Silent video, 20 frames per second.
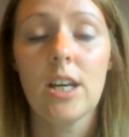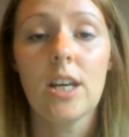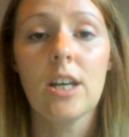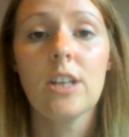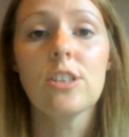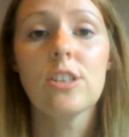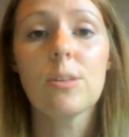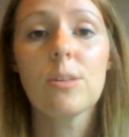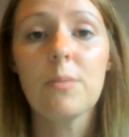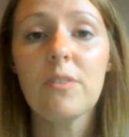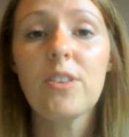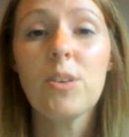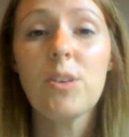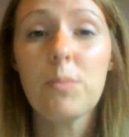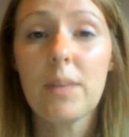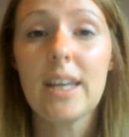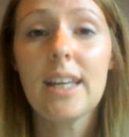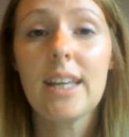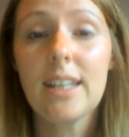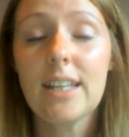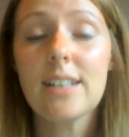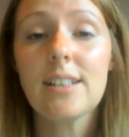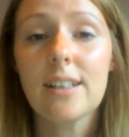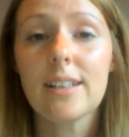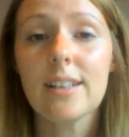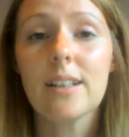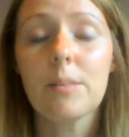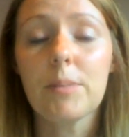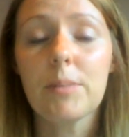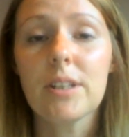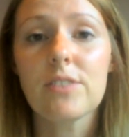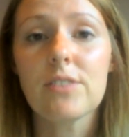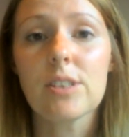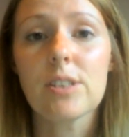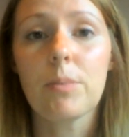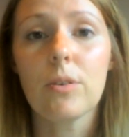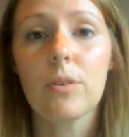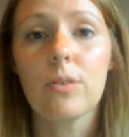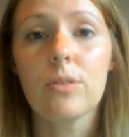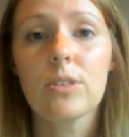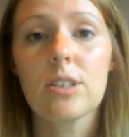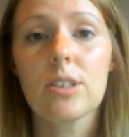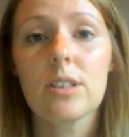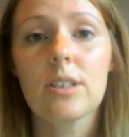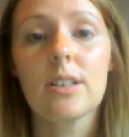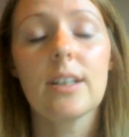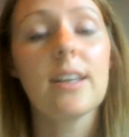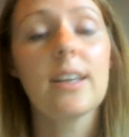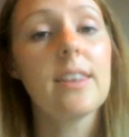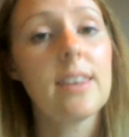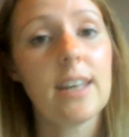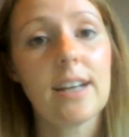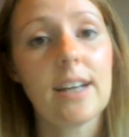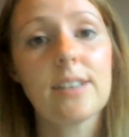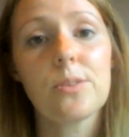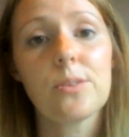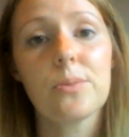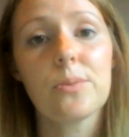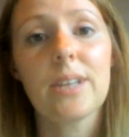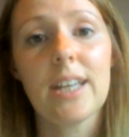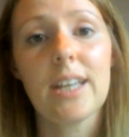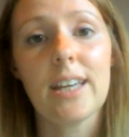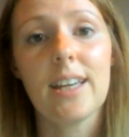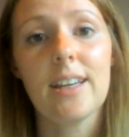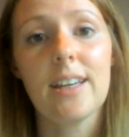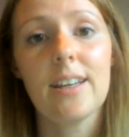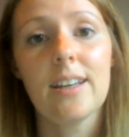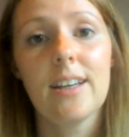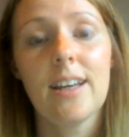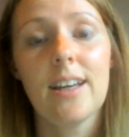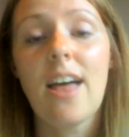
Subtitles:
Some of you may need a little bit of support, and that's okay.